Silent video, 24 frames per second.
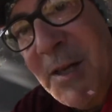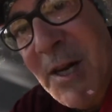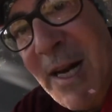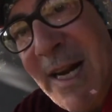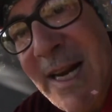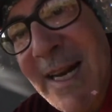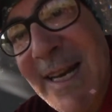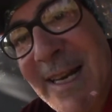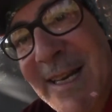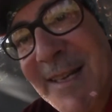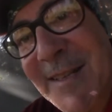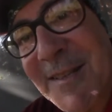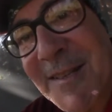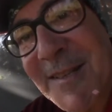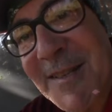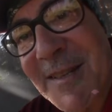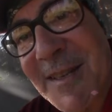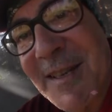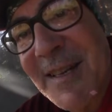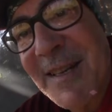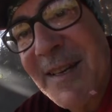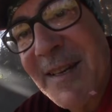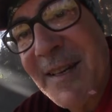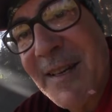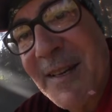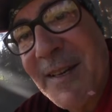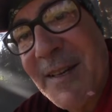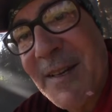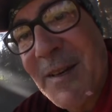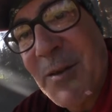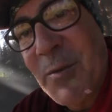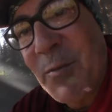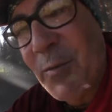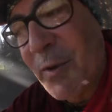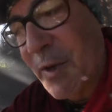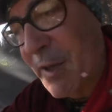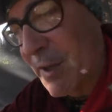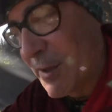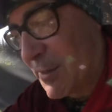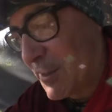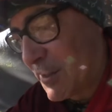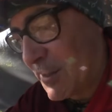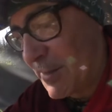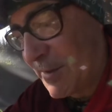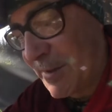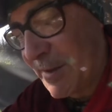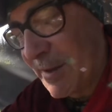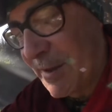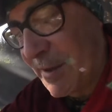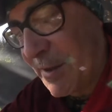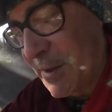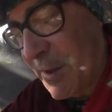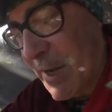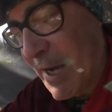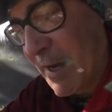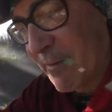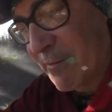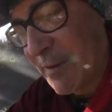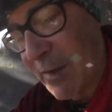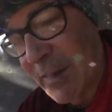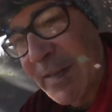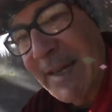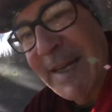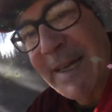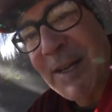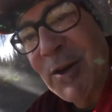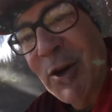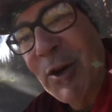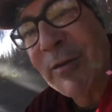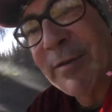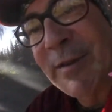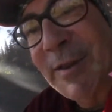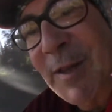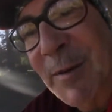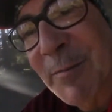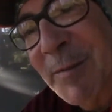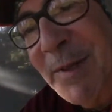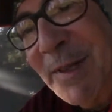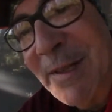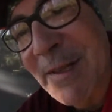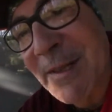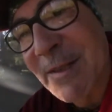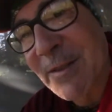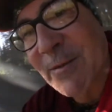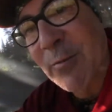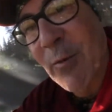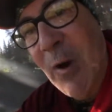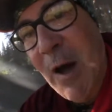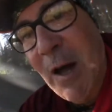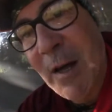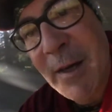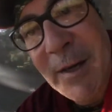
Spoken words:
hands, which you have to let go of something to swat